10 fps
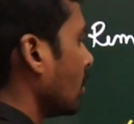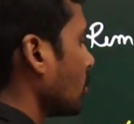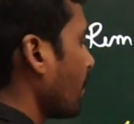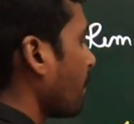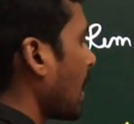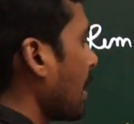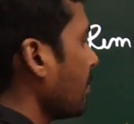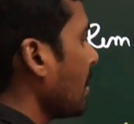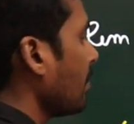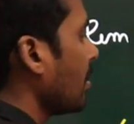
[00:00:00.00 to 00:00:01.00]
So
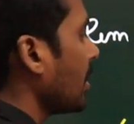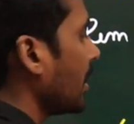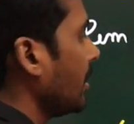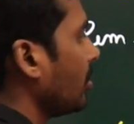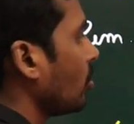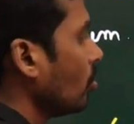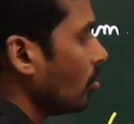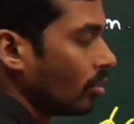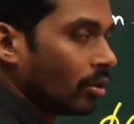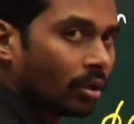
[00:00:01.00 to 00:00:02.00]
prime number
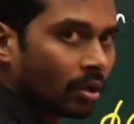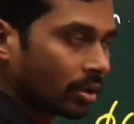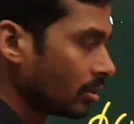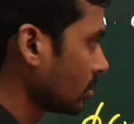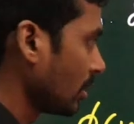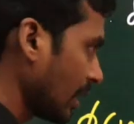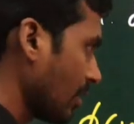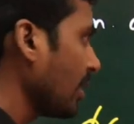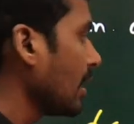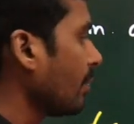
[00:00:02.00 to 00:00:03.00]
into, so the
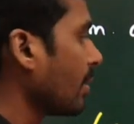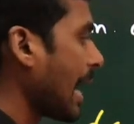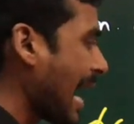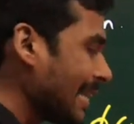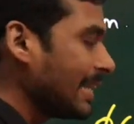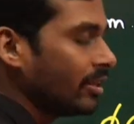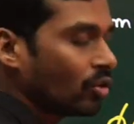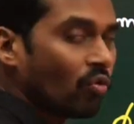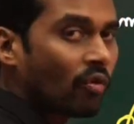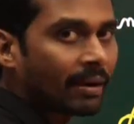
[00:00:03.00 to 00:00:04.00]
given number n
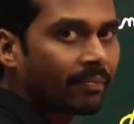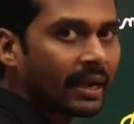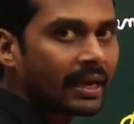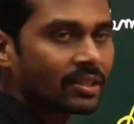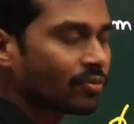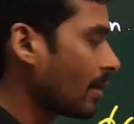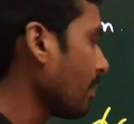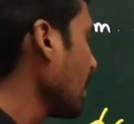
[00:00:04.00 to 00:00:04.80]
into 1 minus 1